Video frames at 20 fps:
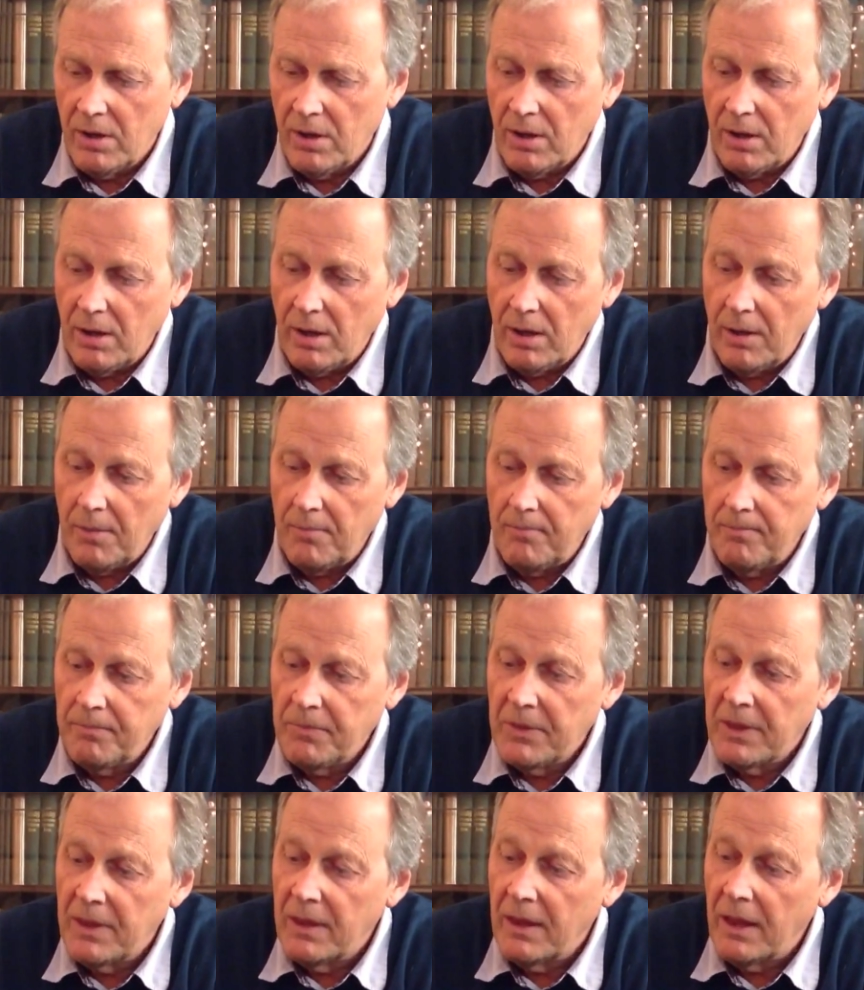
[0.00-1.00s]
and
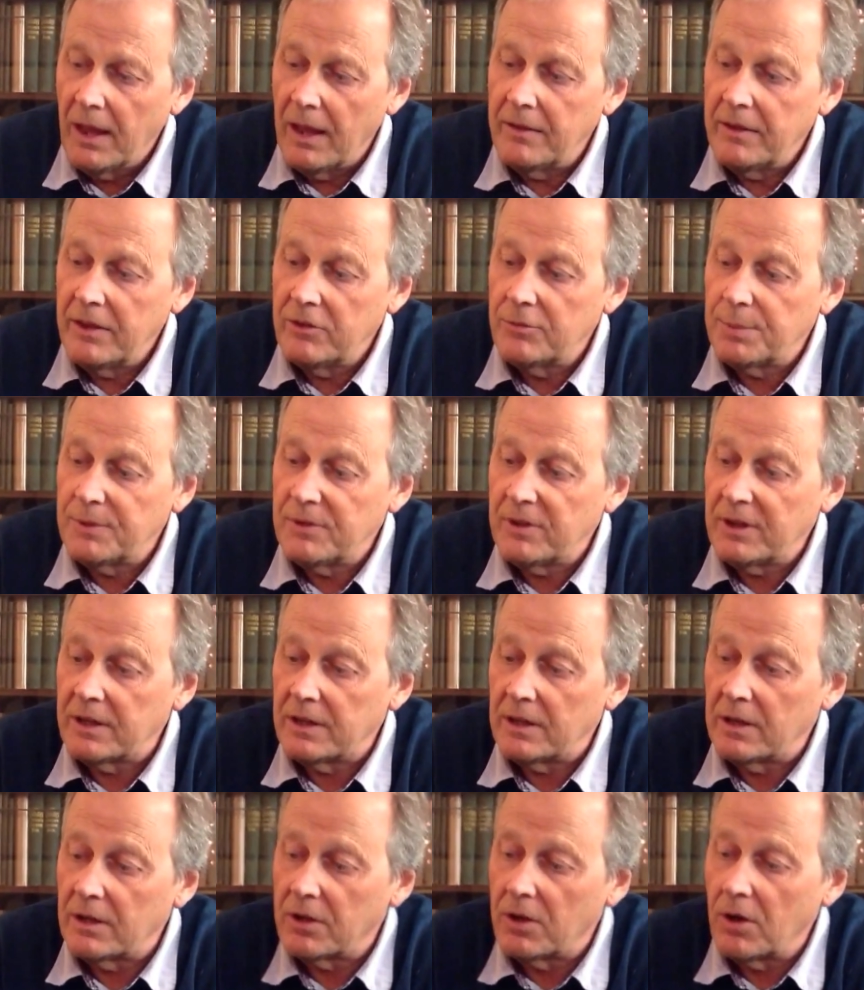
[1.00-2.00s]
this
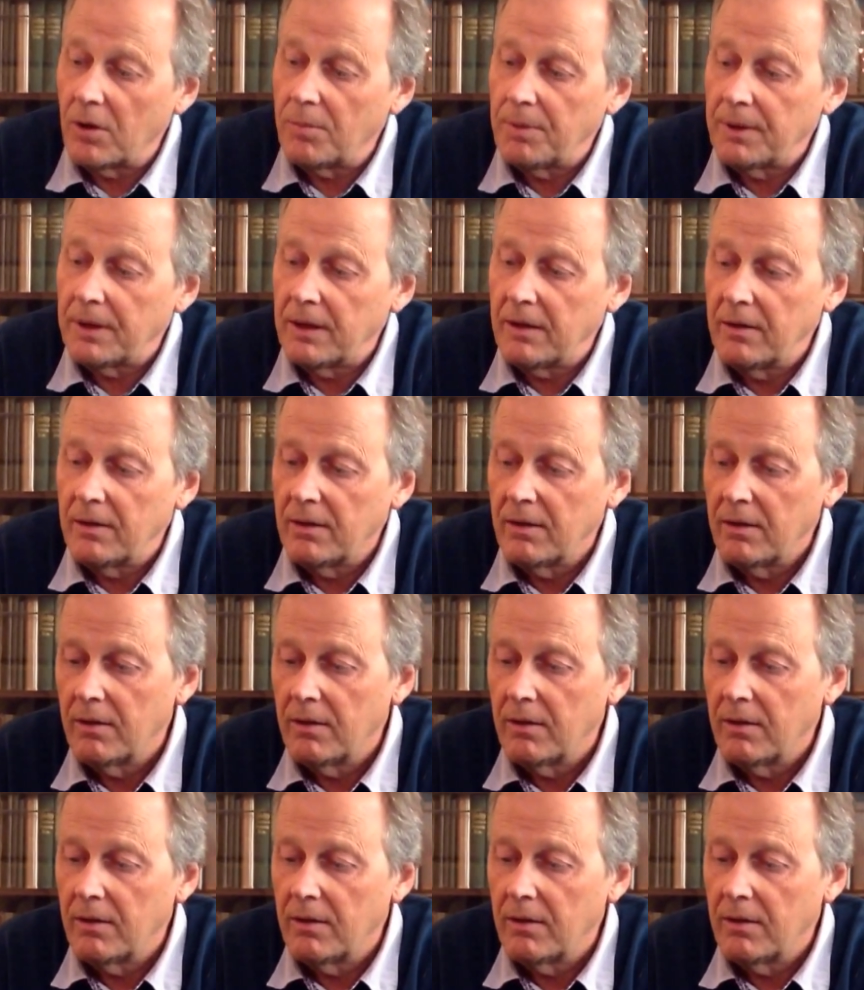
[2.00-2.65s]
particular copy,